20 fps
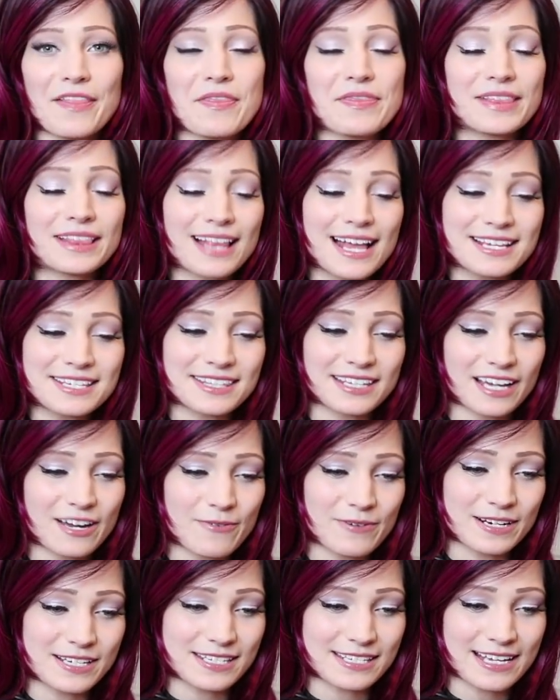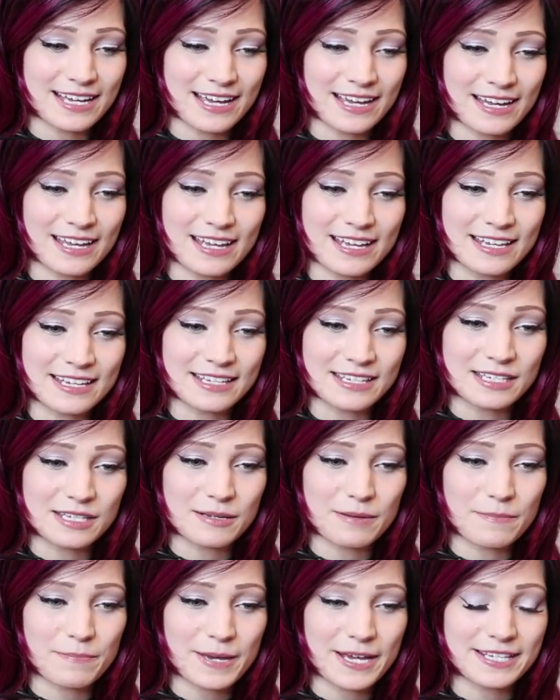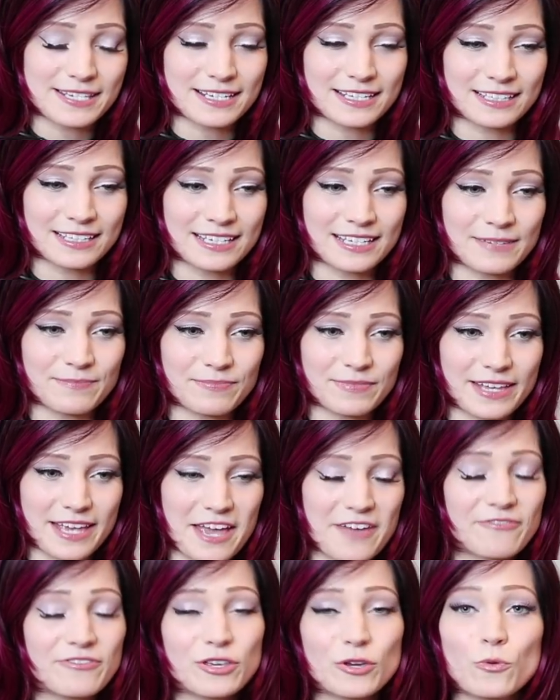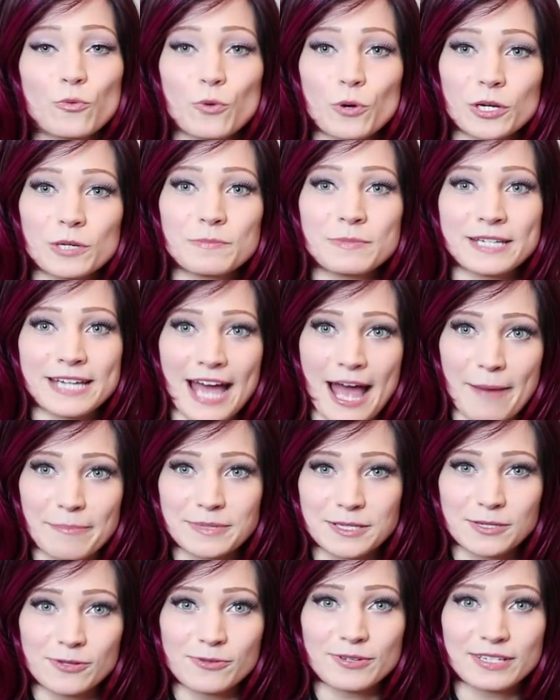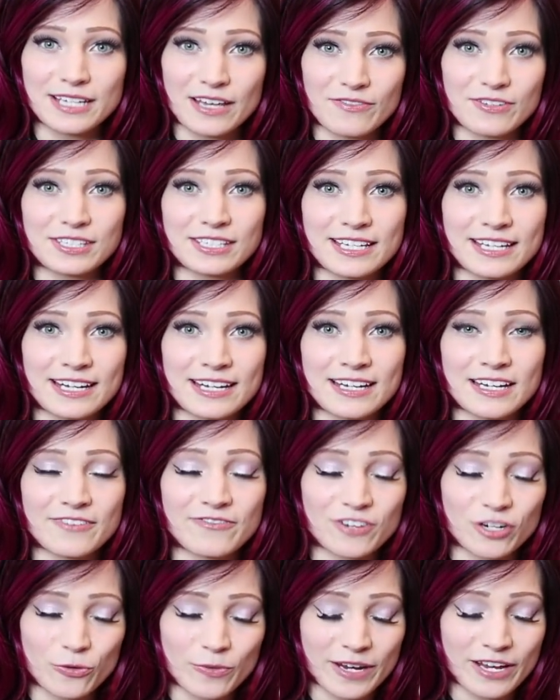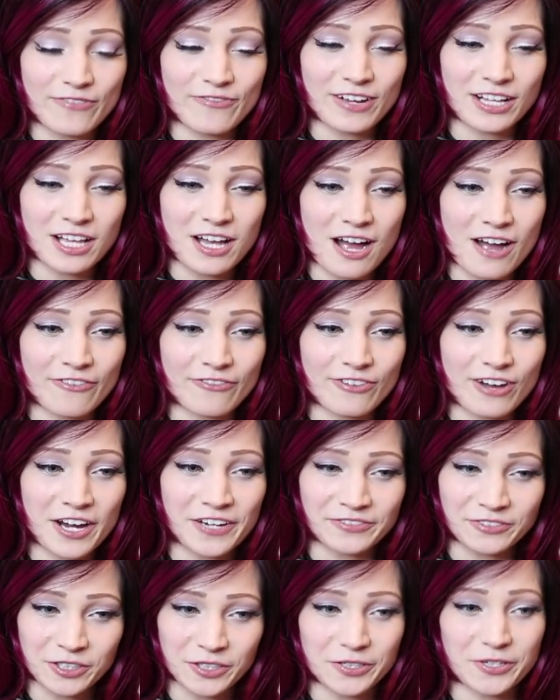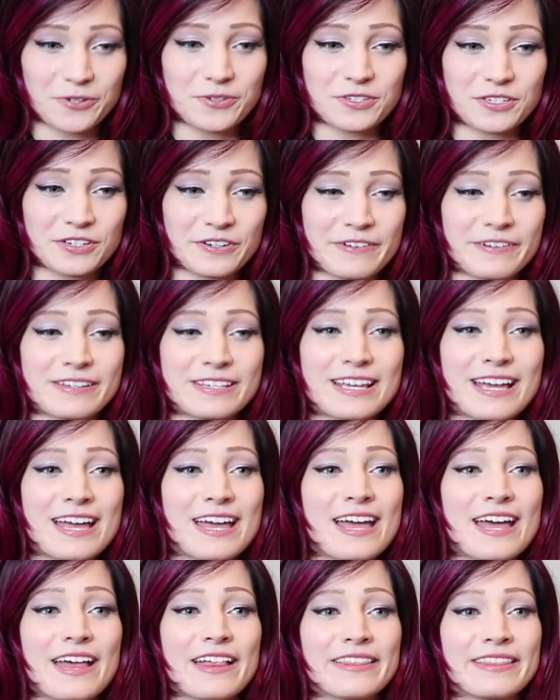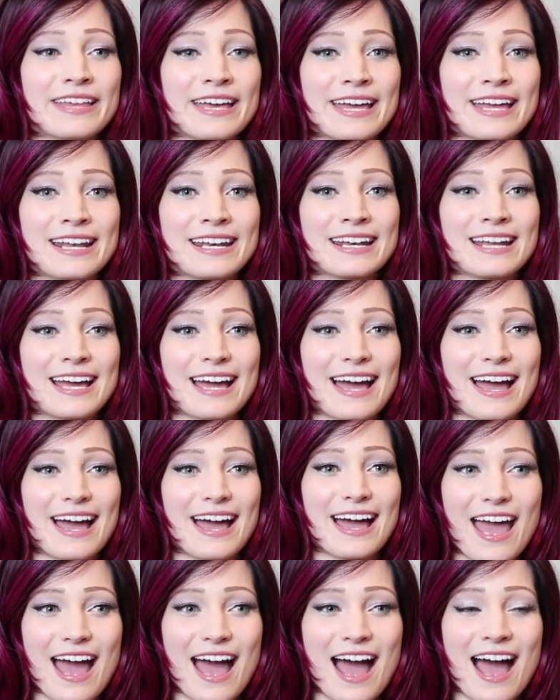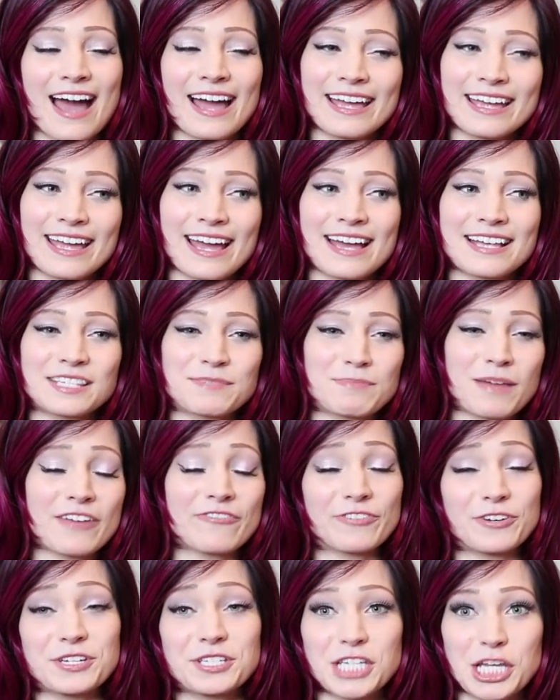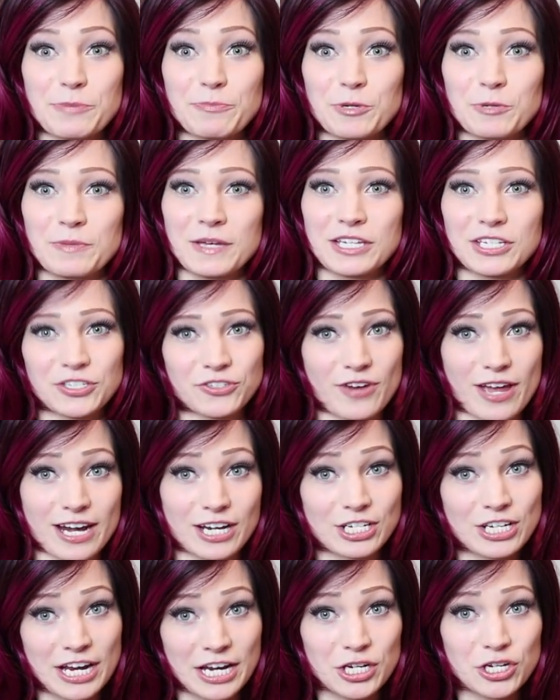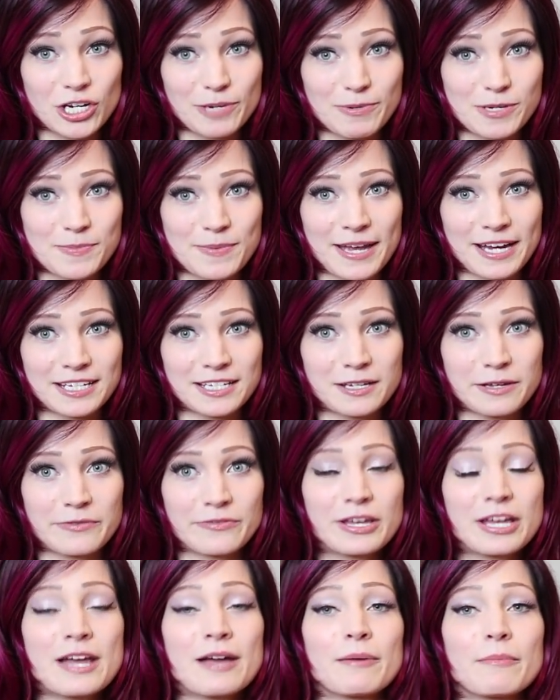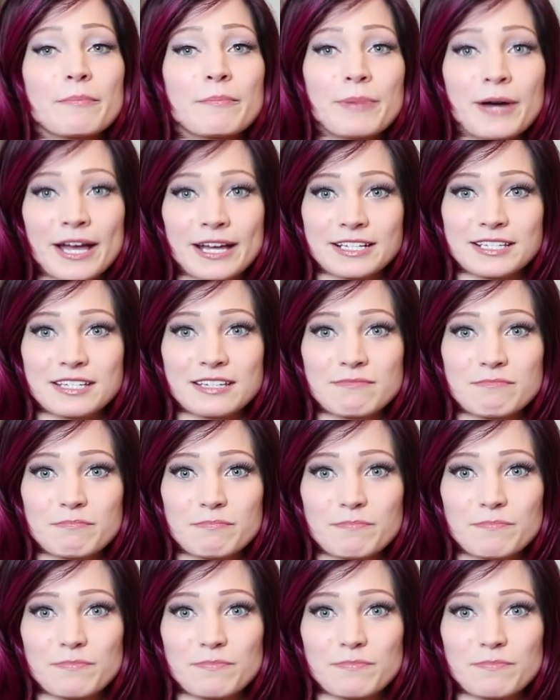And the last thing I want to say is basically if you would be absolutely devastated if your wig fell off on roller coasters, then I guess my first tip would be to try to change your perspective, but